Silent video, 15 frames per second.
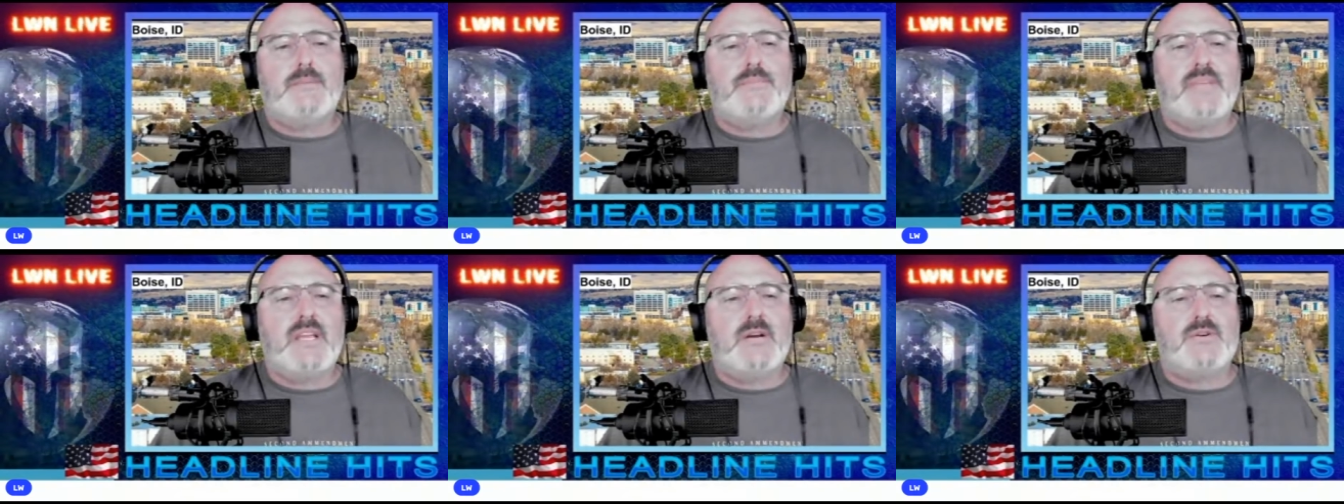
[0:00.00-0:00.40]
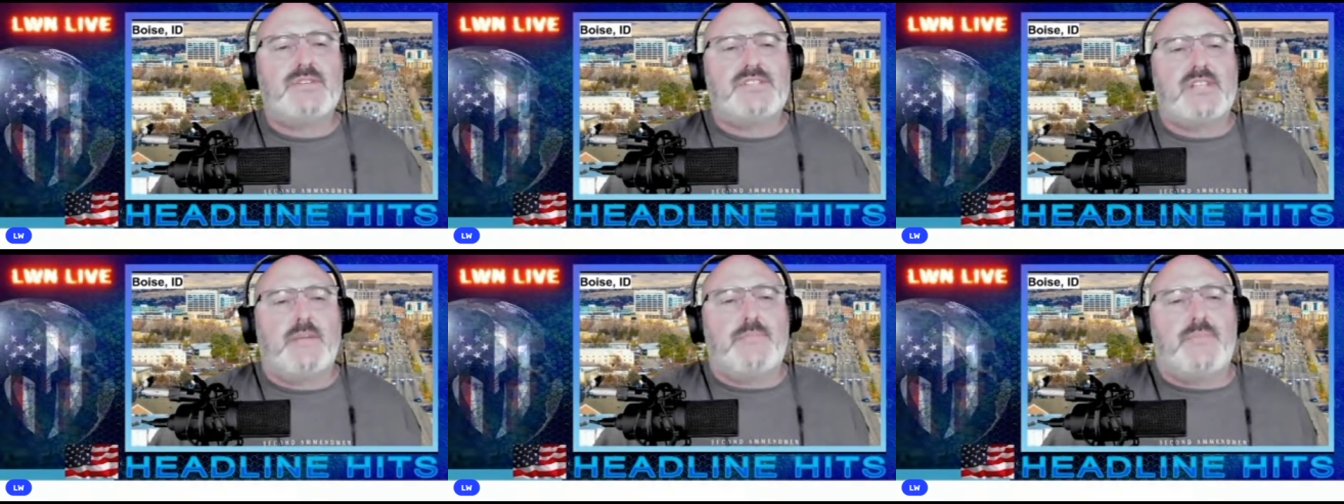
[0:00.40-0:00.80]

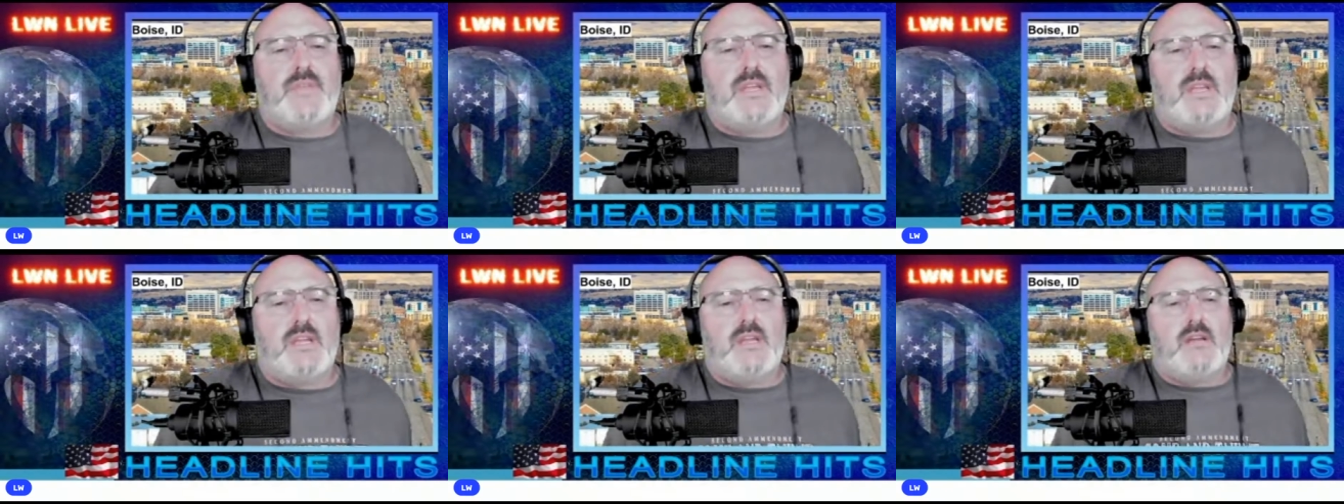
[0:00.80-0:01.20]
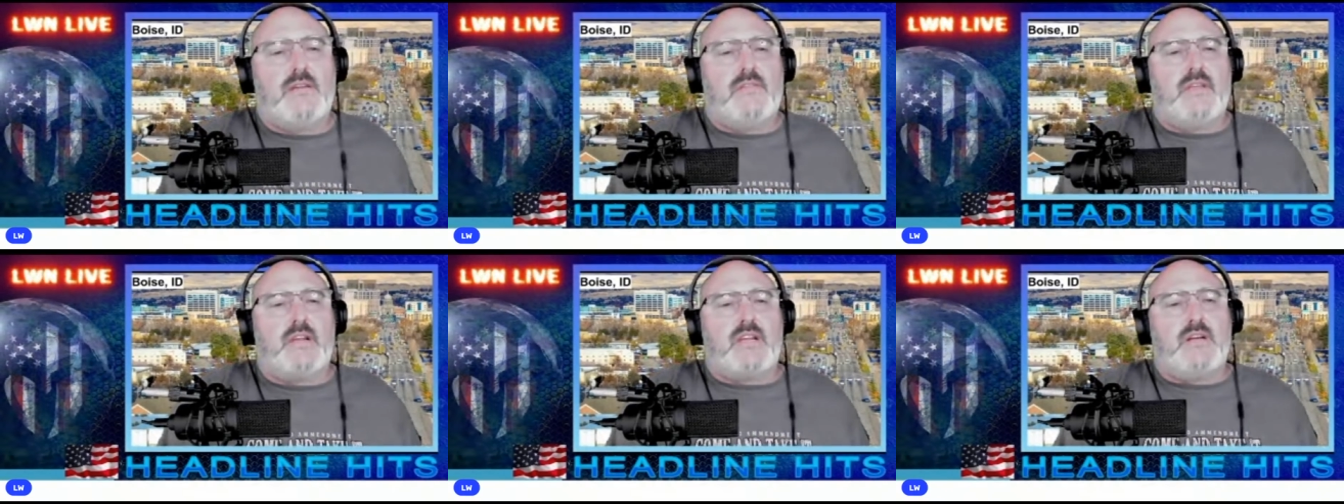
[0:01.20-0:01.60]
Here's
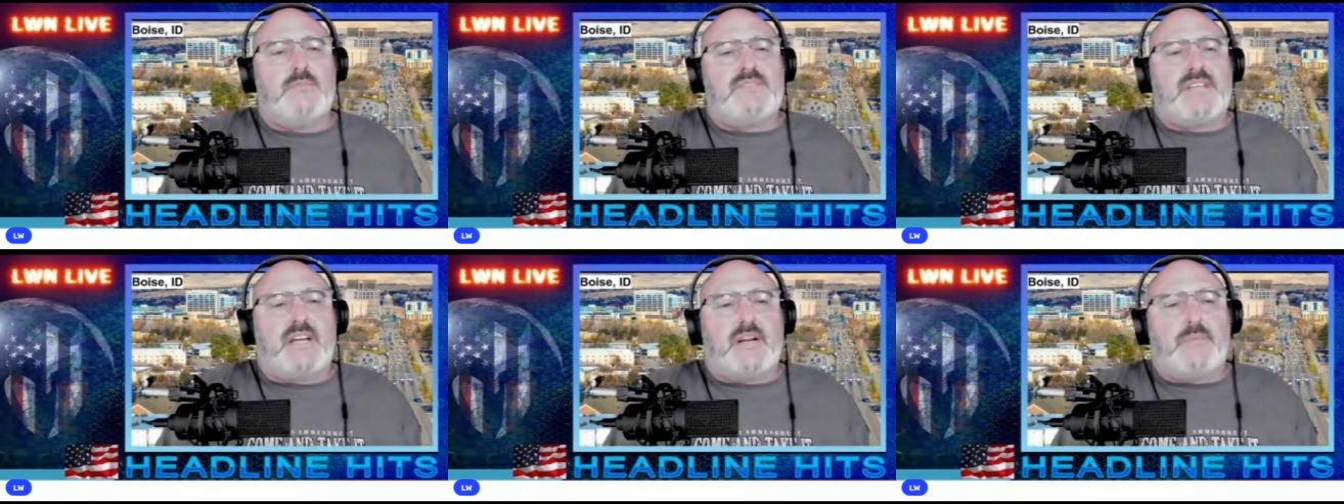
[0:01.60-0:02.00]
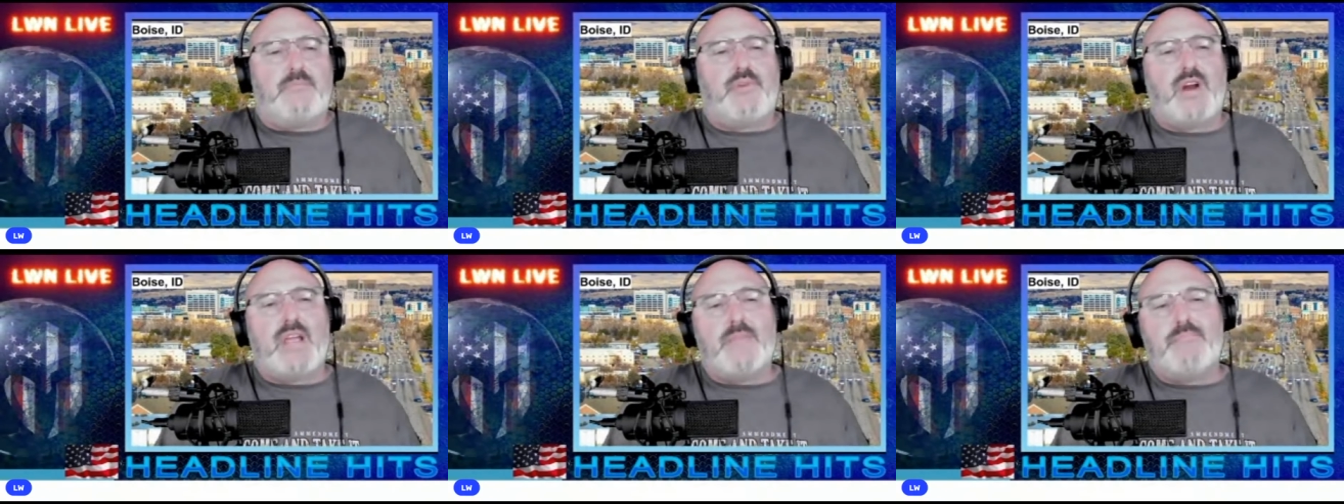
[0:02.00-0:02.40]
something that comes out of
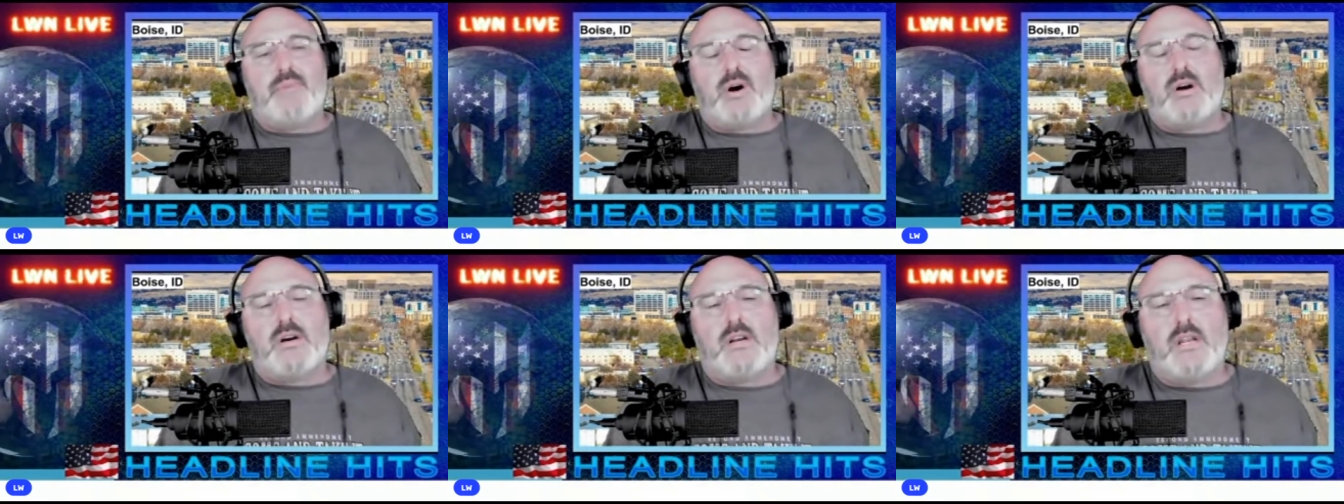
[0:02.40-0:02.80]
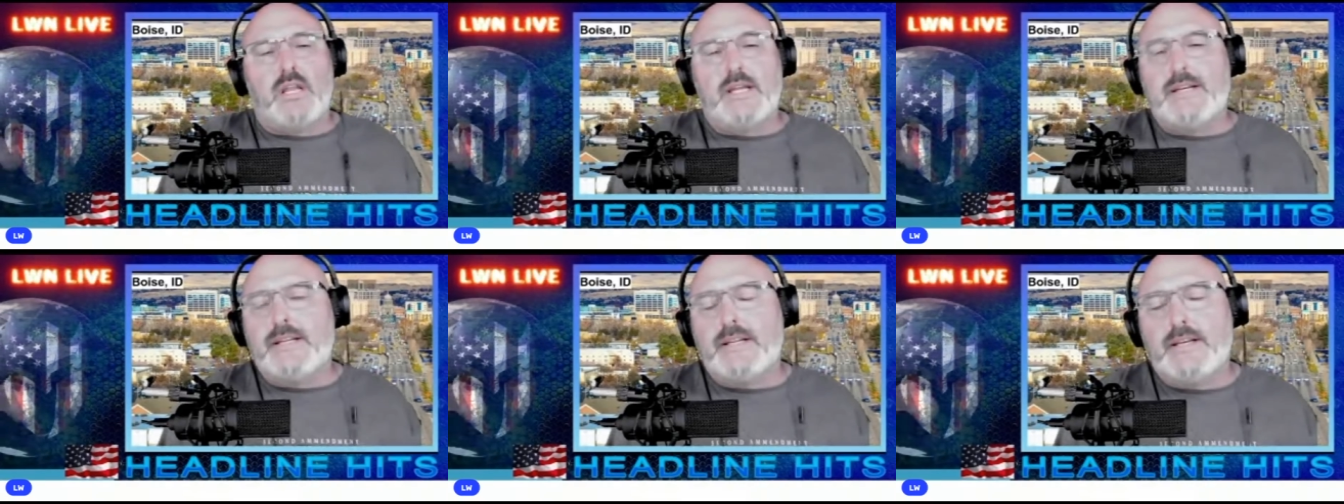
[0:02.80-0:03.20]
Breitbart
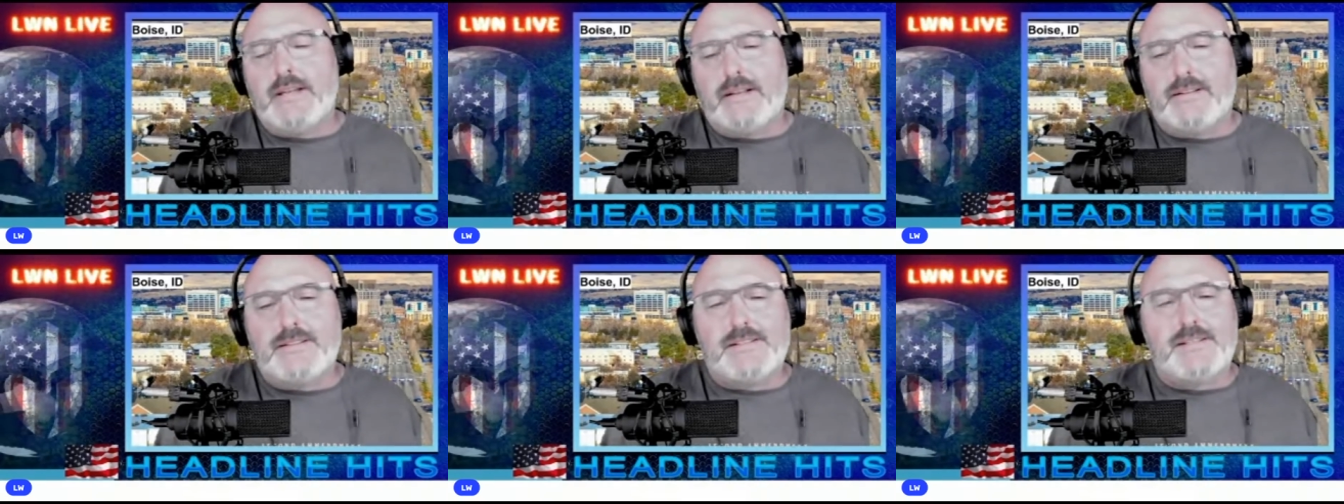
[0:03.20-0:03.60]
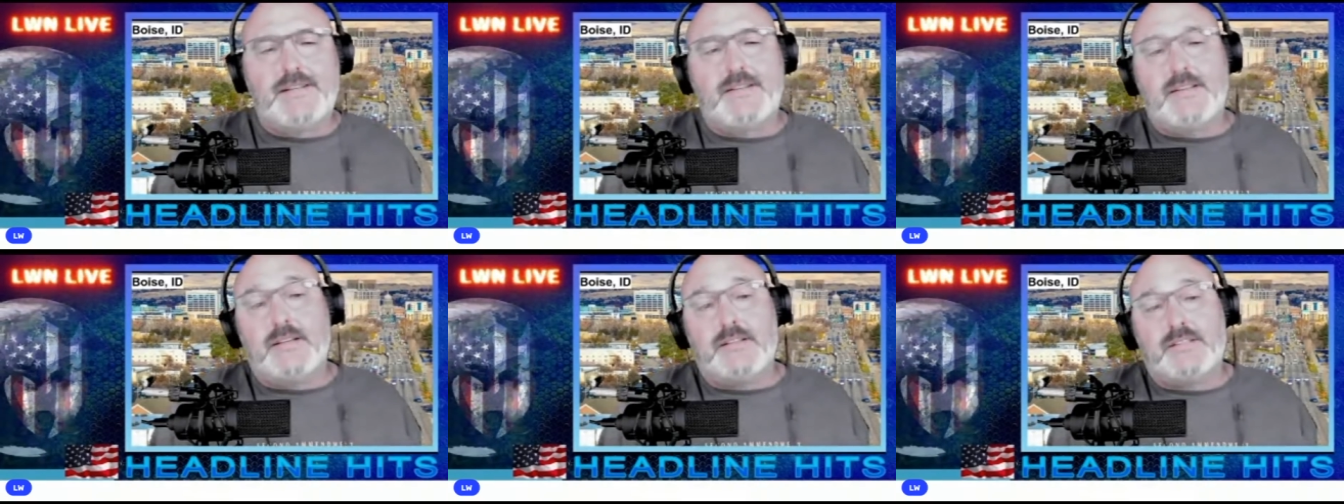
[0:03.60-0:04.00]
London. Now listen
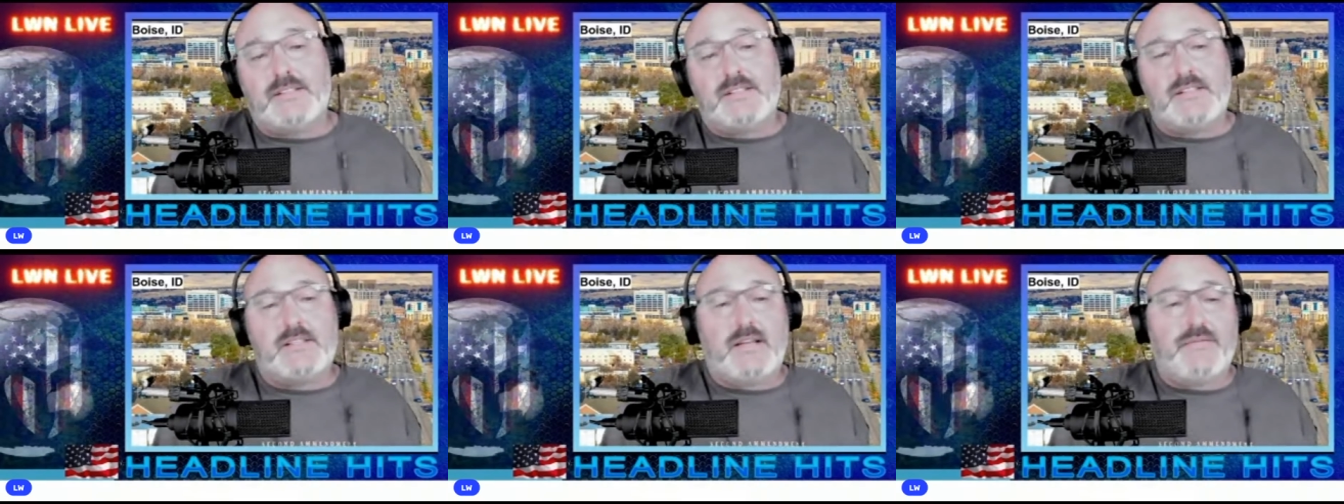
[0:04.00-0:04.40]
to this.